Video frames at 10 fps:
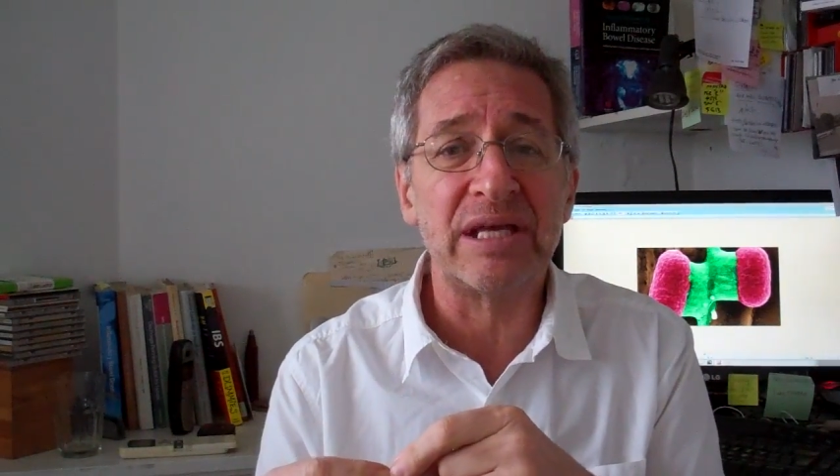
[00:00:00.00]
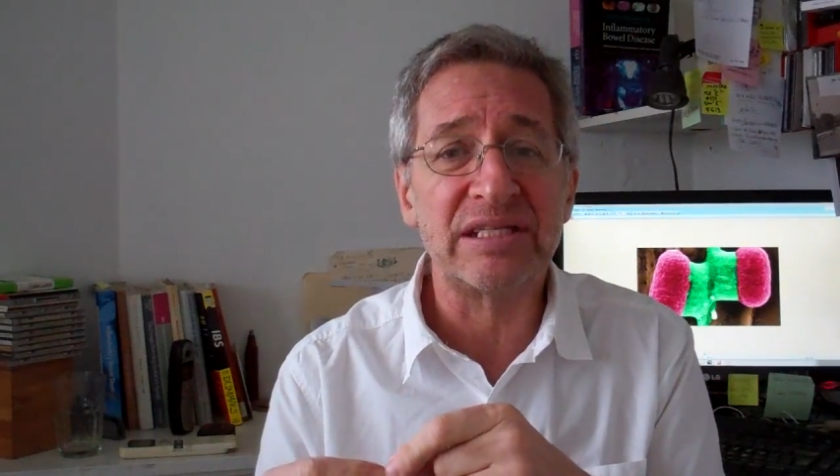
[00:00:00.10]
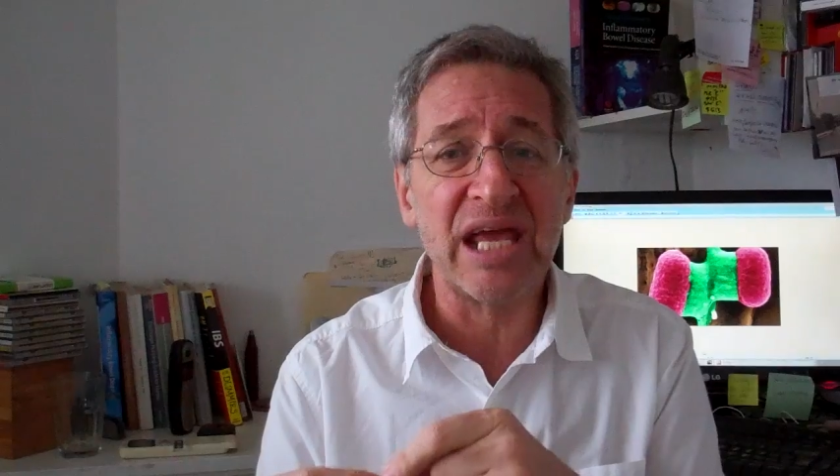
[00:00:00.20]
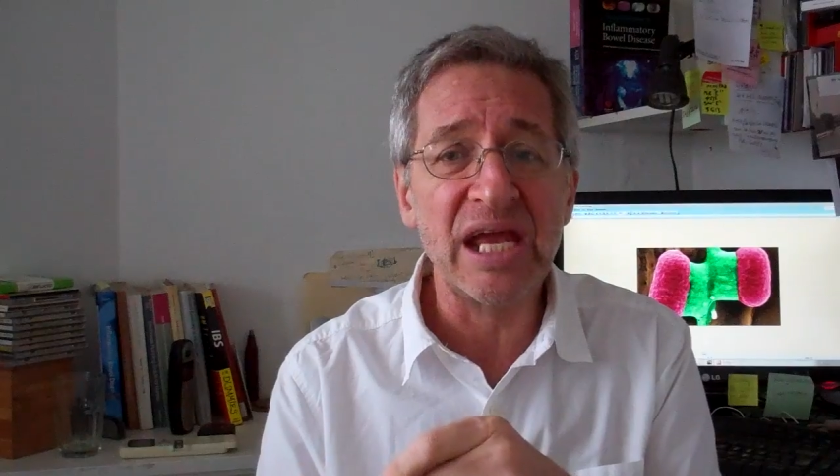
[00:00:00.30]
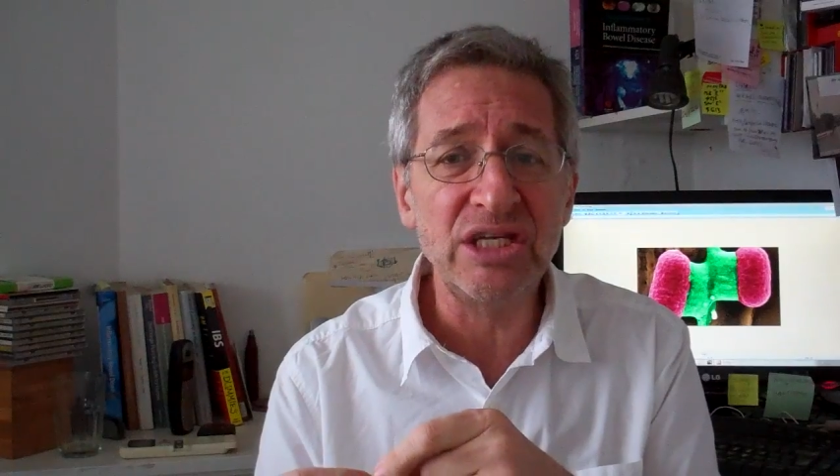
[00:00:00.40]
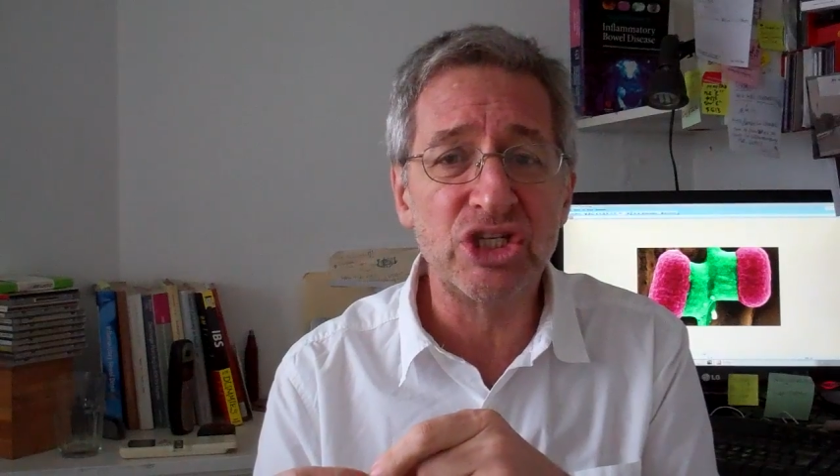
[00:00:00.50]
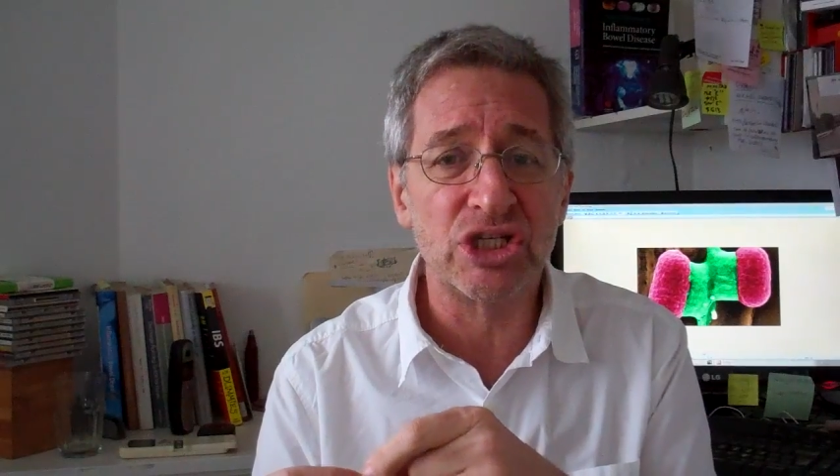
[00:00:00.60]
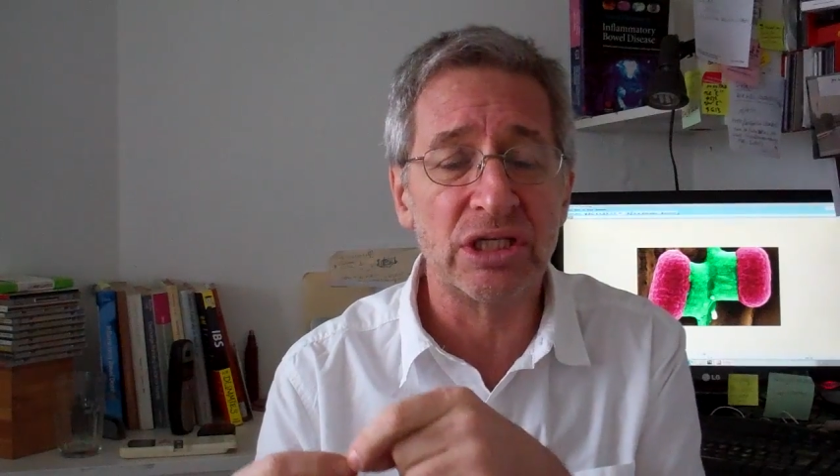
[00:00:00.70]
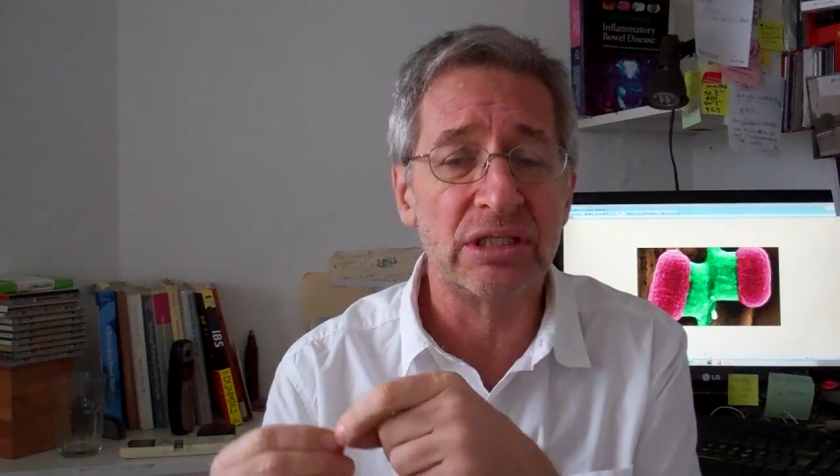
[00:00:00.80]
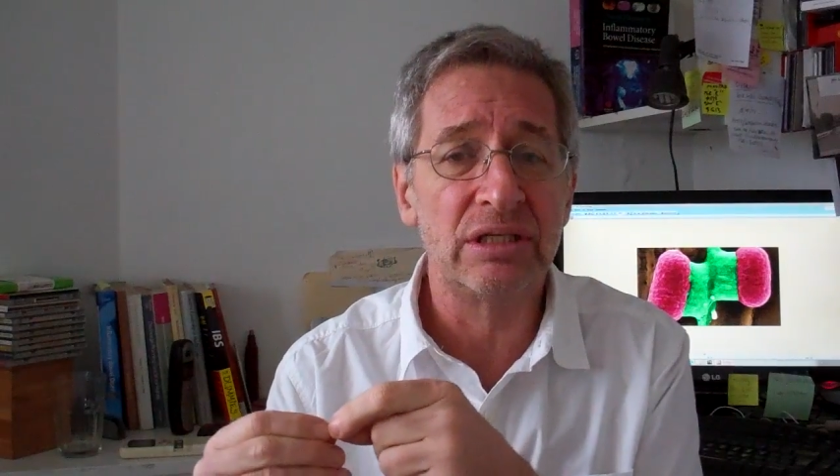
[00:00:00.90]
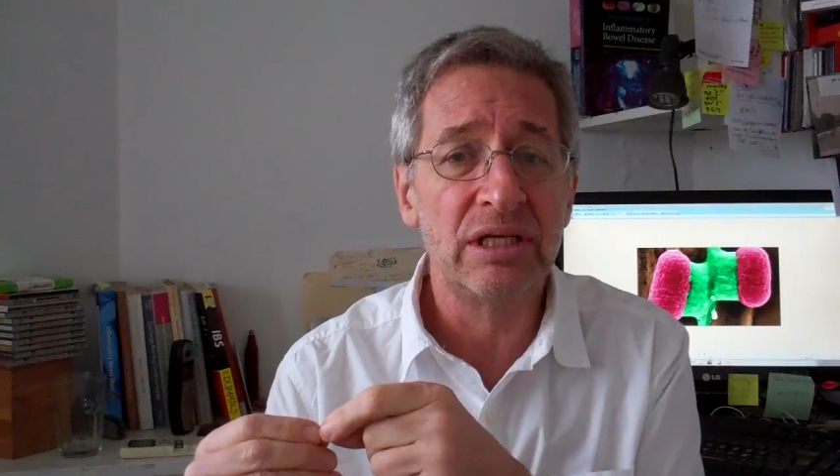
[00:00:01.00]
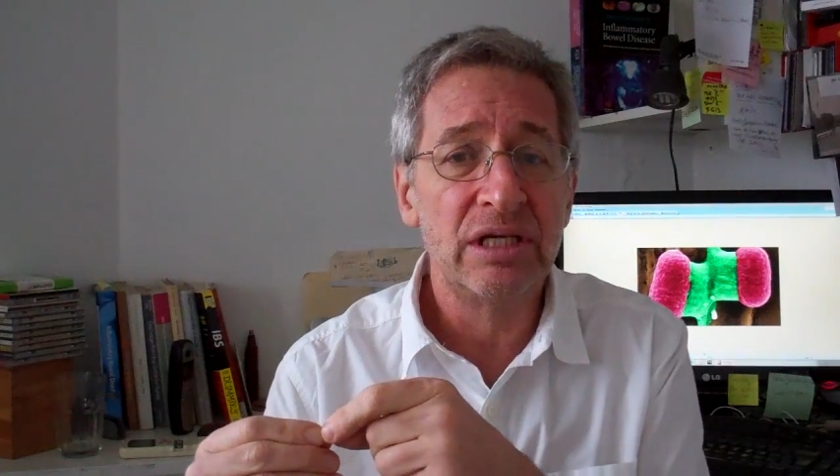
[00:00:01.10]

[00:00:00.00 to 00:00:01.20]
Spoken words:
attention